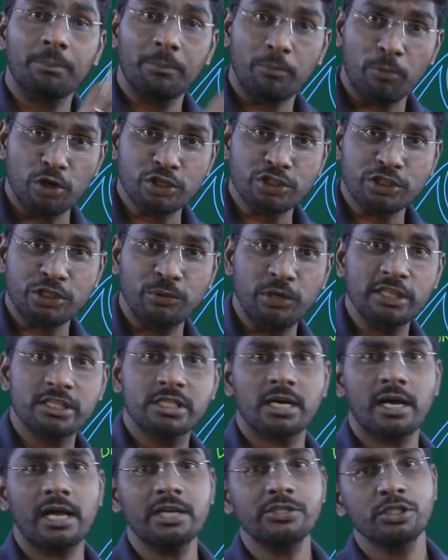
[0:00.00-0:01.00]
positively
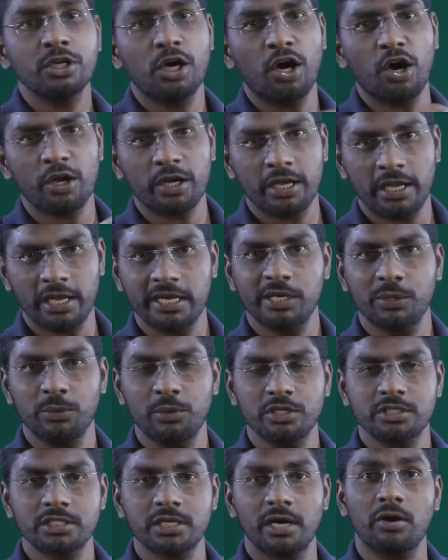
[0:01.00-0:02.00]
charged or
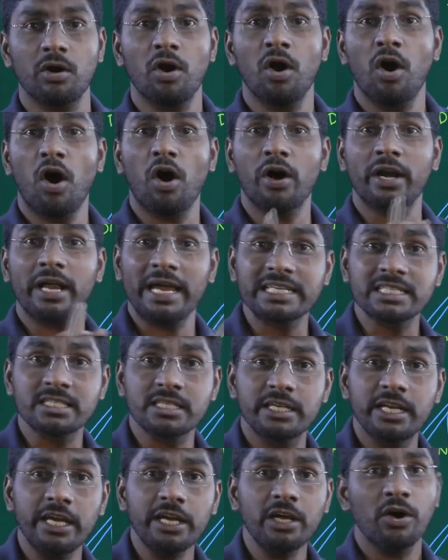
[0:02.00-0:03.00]
negatively charged, or
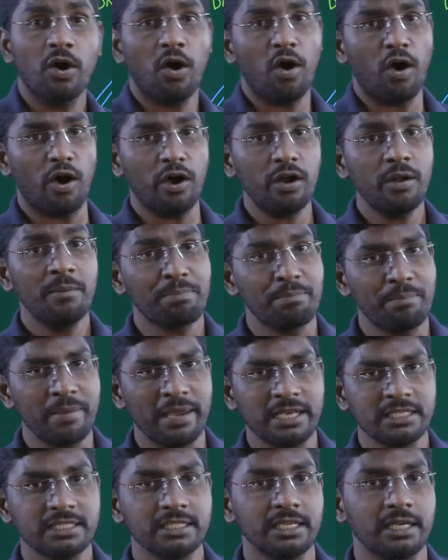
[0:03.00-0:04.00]
acidic or
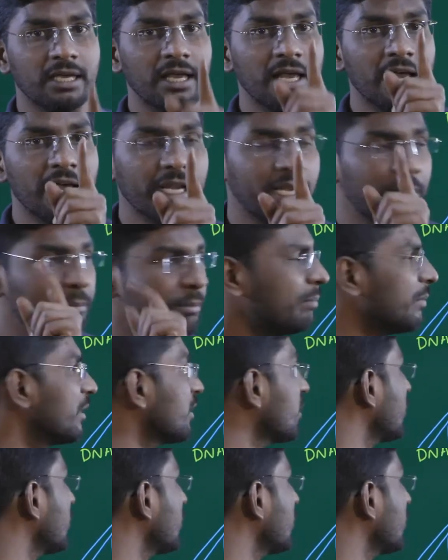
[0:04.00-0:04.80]
basic. Remember